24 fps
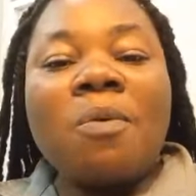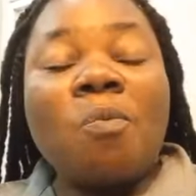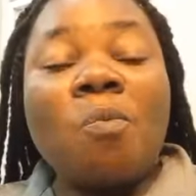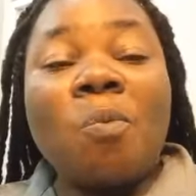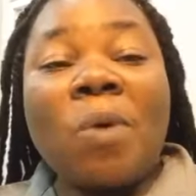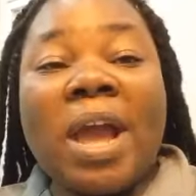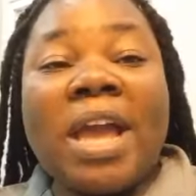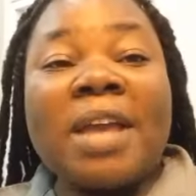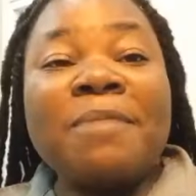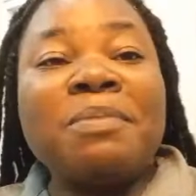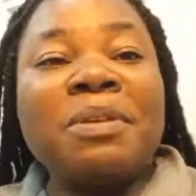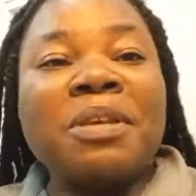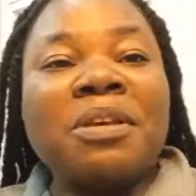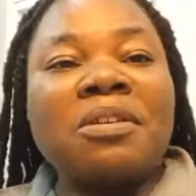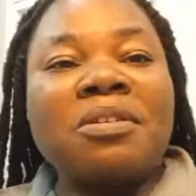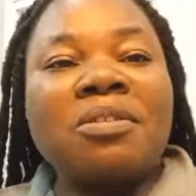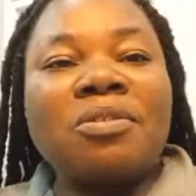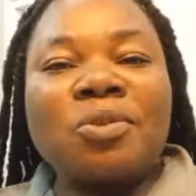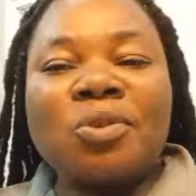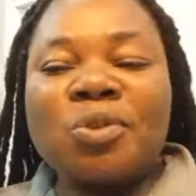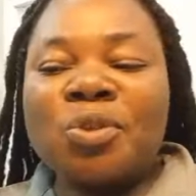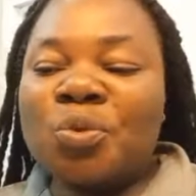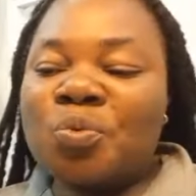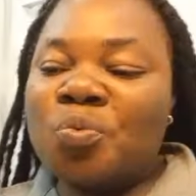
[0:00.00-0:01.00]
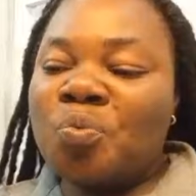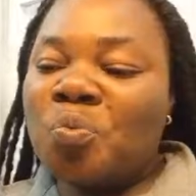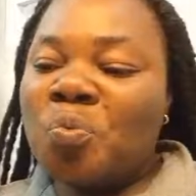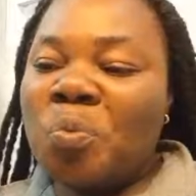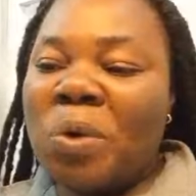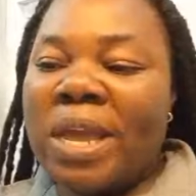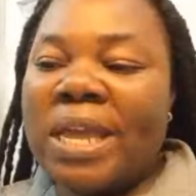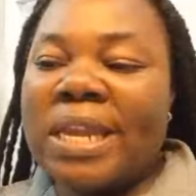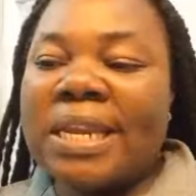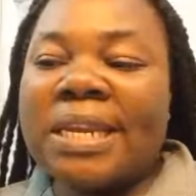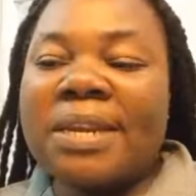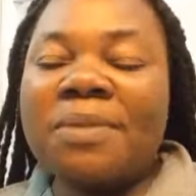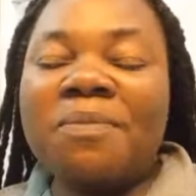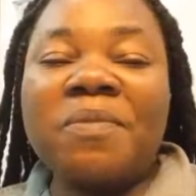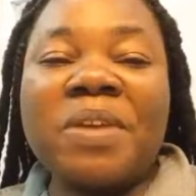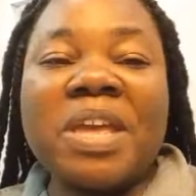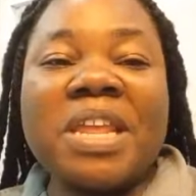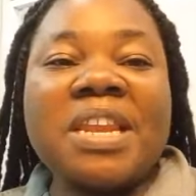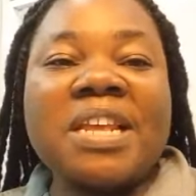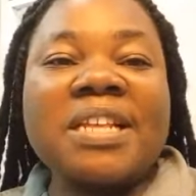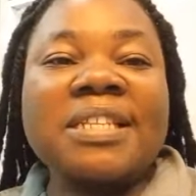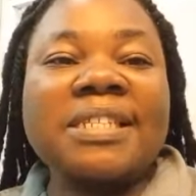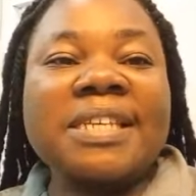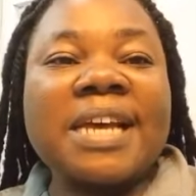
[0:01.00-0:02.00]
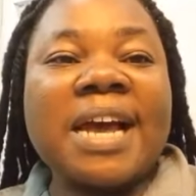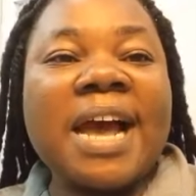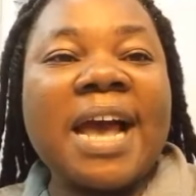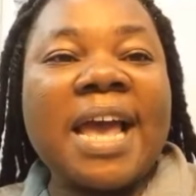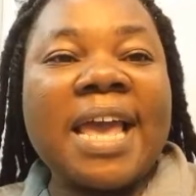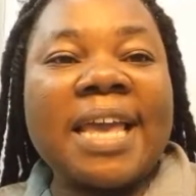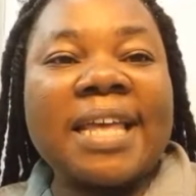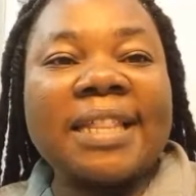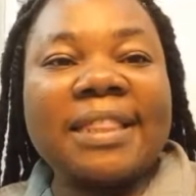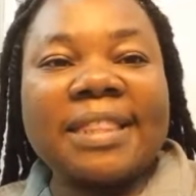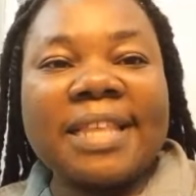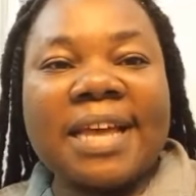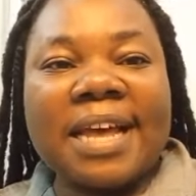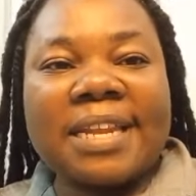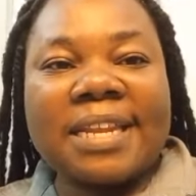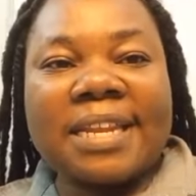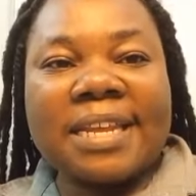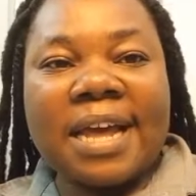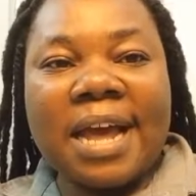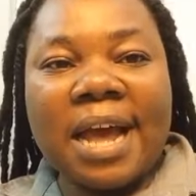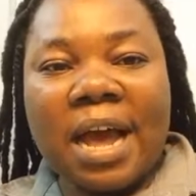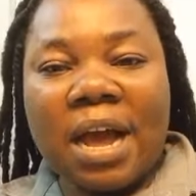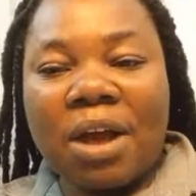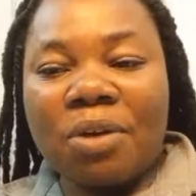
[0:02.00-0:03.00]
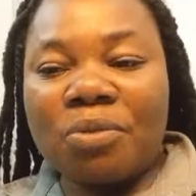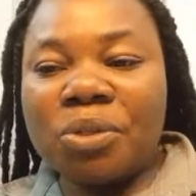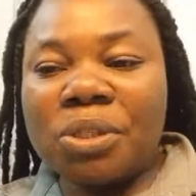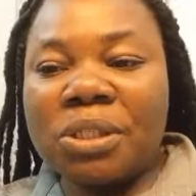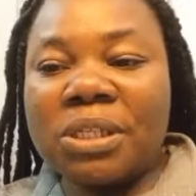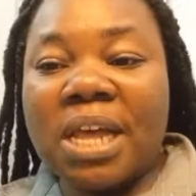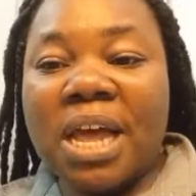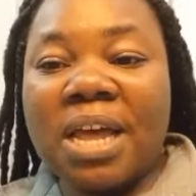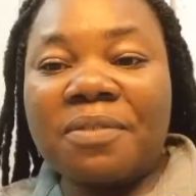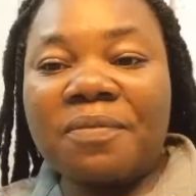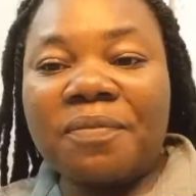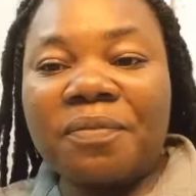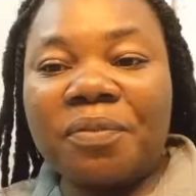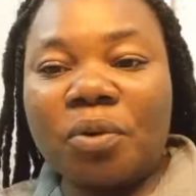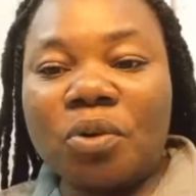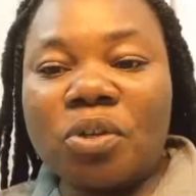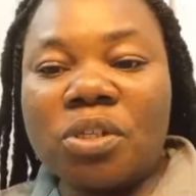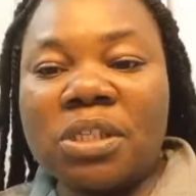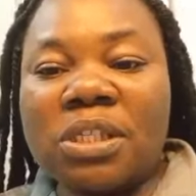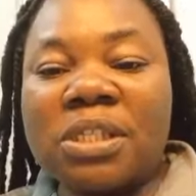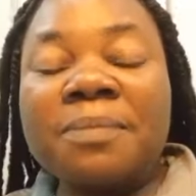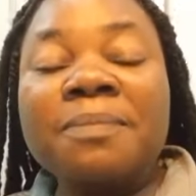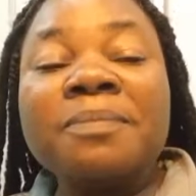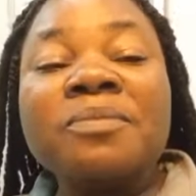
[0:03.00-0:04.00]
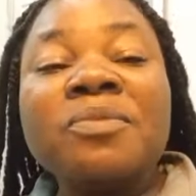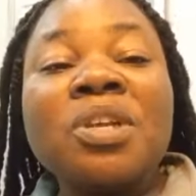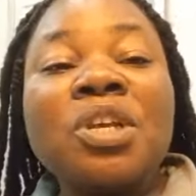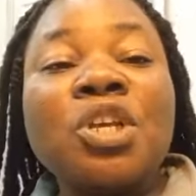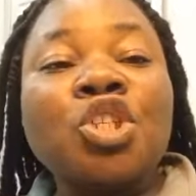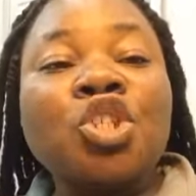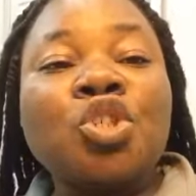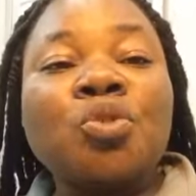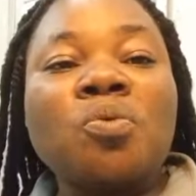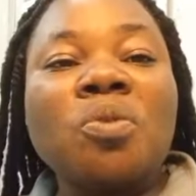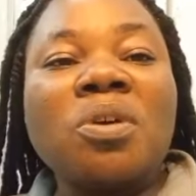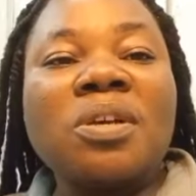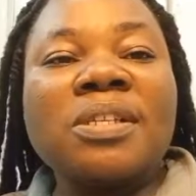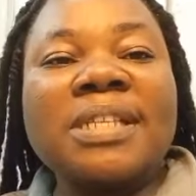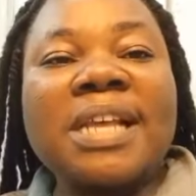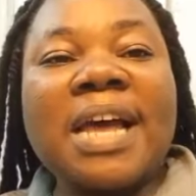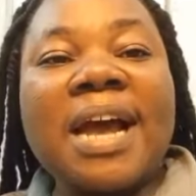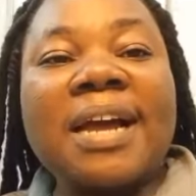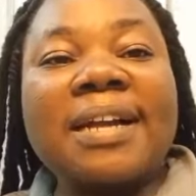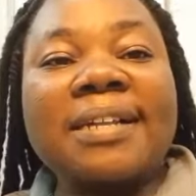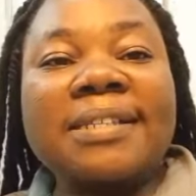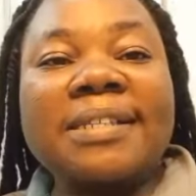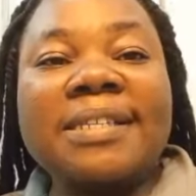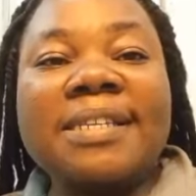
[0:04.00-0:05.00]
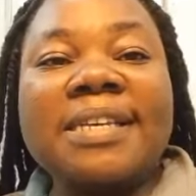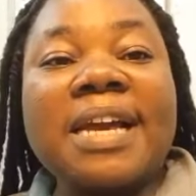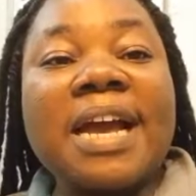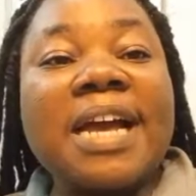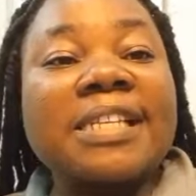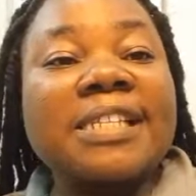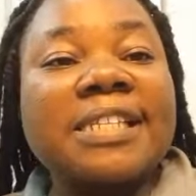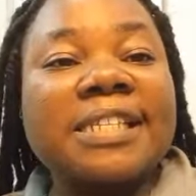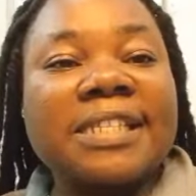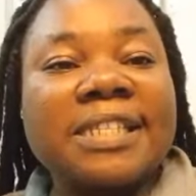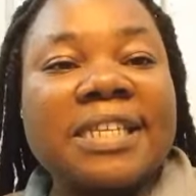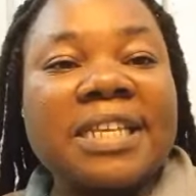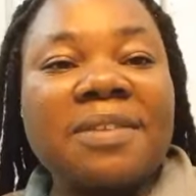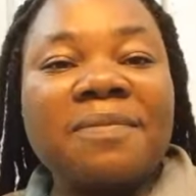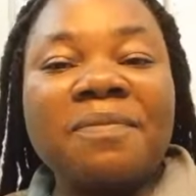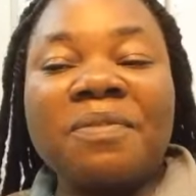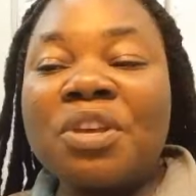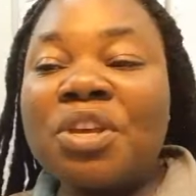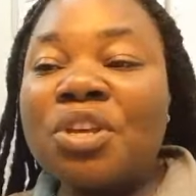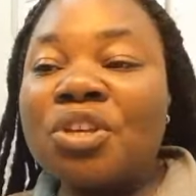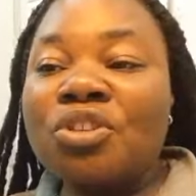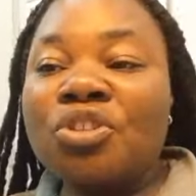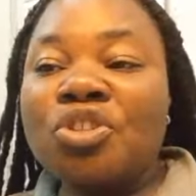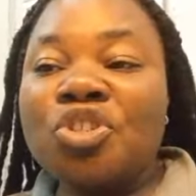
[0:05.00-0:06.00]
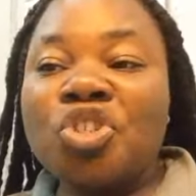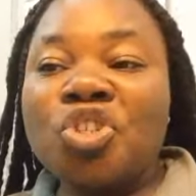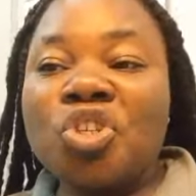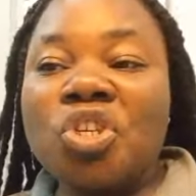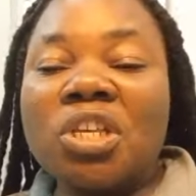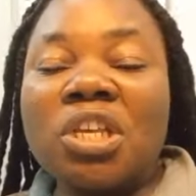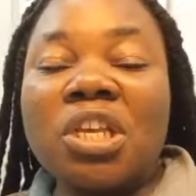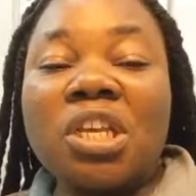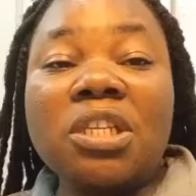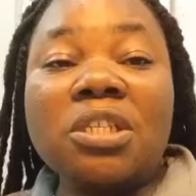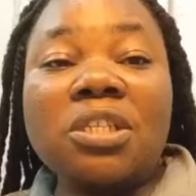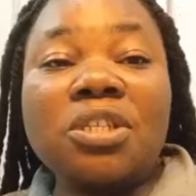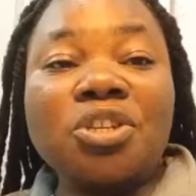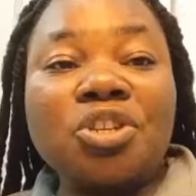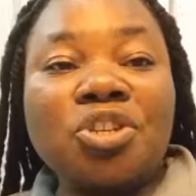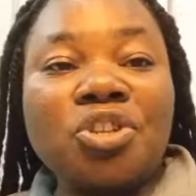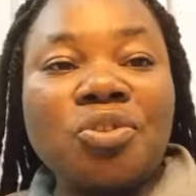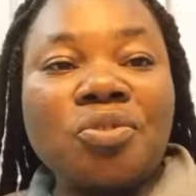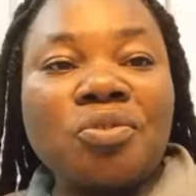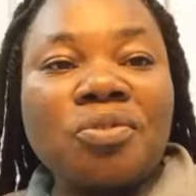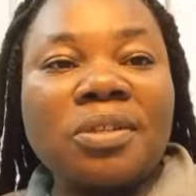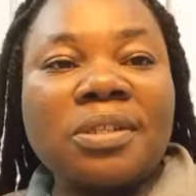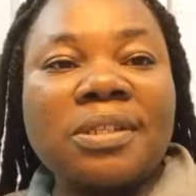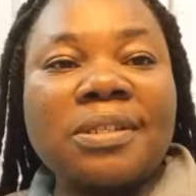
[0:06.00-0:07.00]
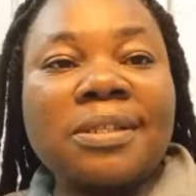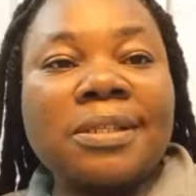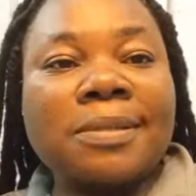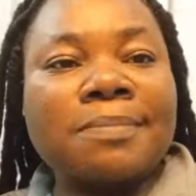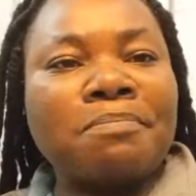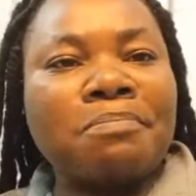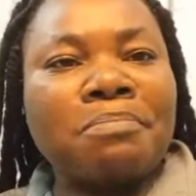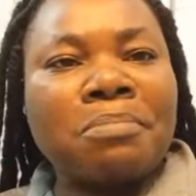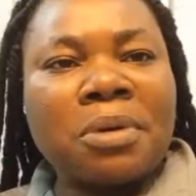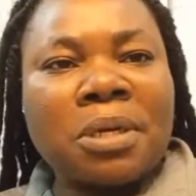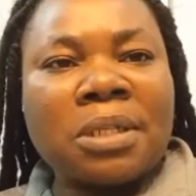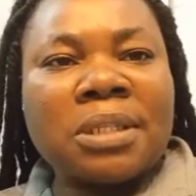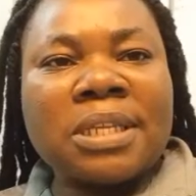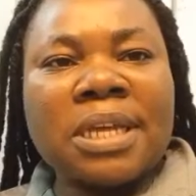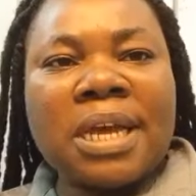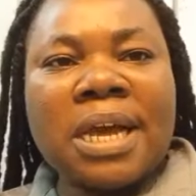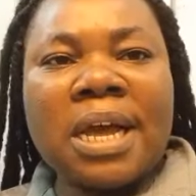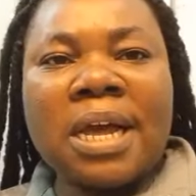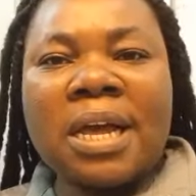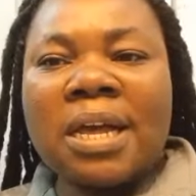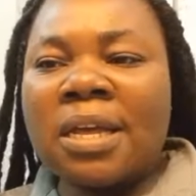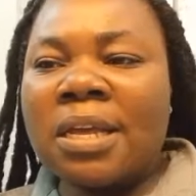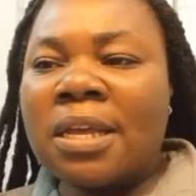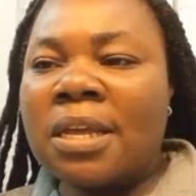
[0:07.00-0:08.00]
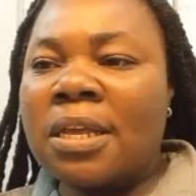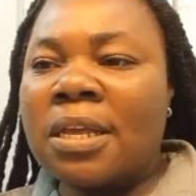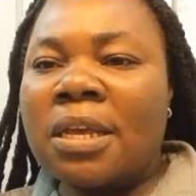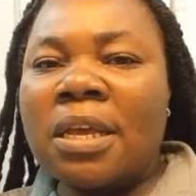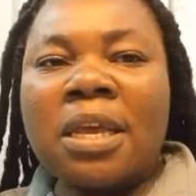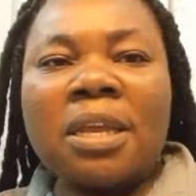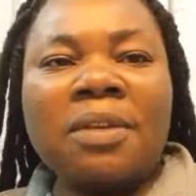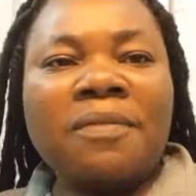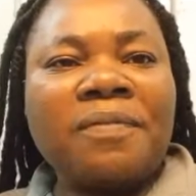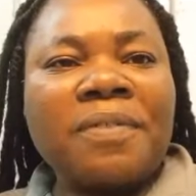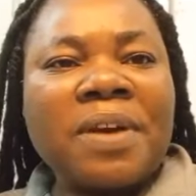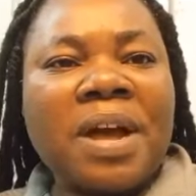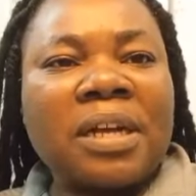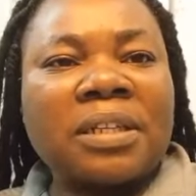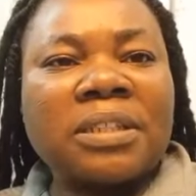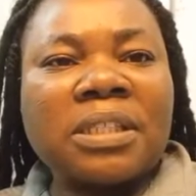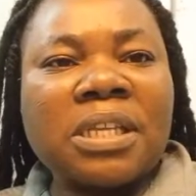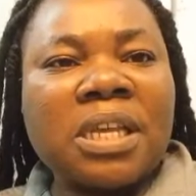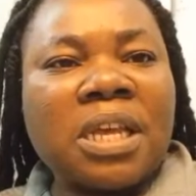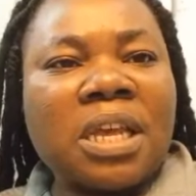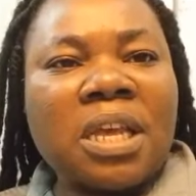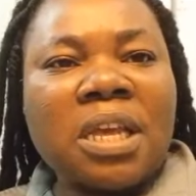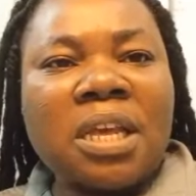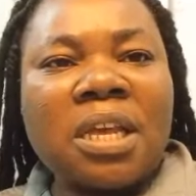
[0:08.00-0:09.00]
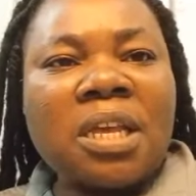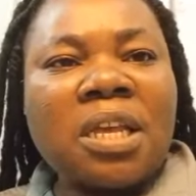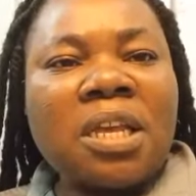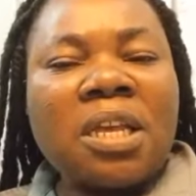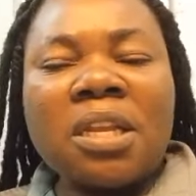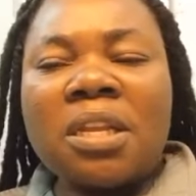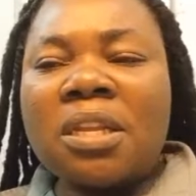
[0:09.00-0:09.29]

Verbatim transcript: why because when Venita entered the house at first she was acting as if she is Neo's mother in fact eh,